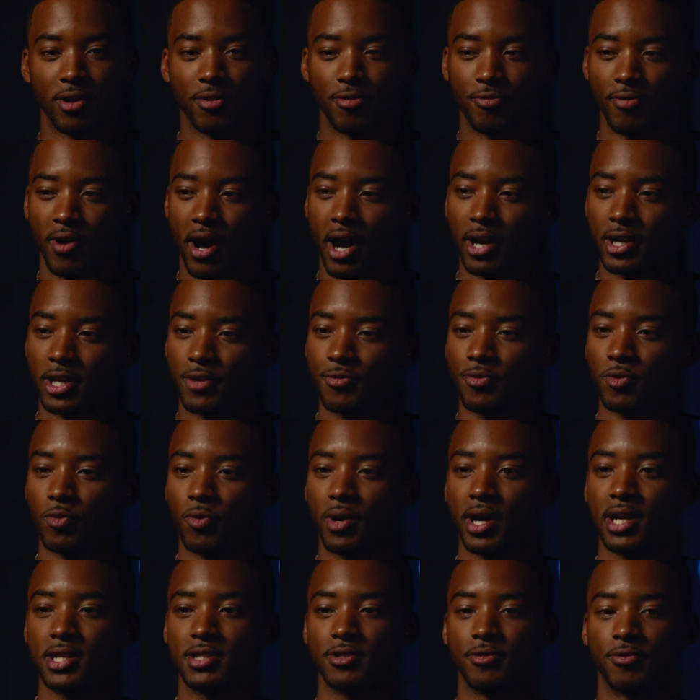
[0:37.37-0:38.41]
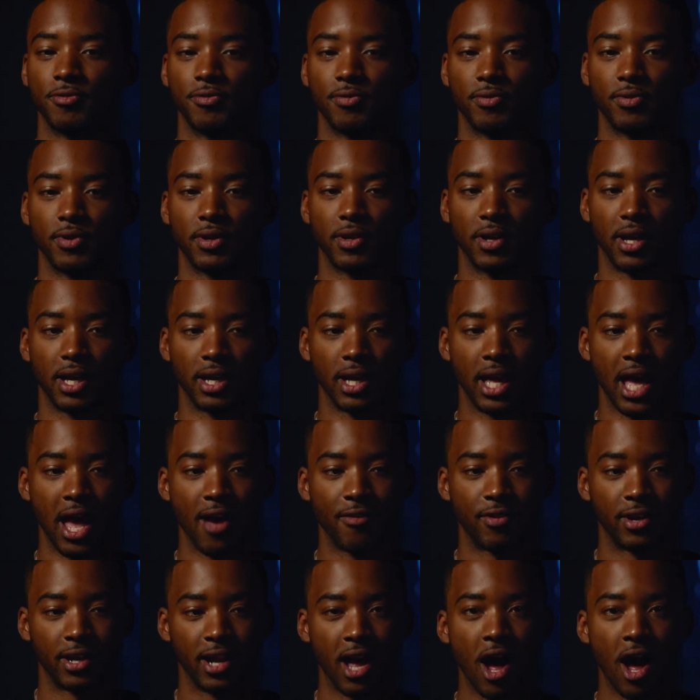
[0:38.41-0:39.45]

to find different ways of having an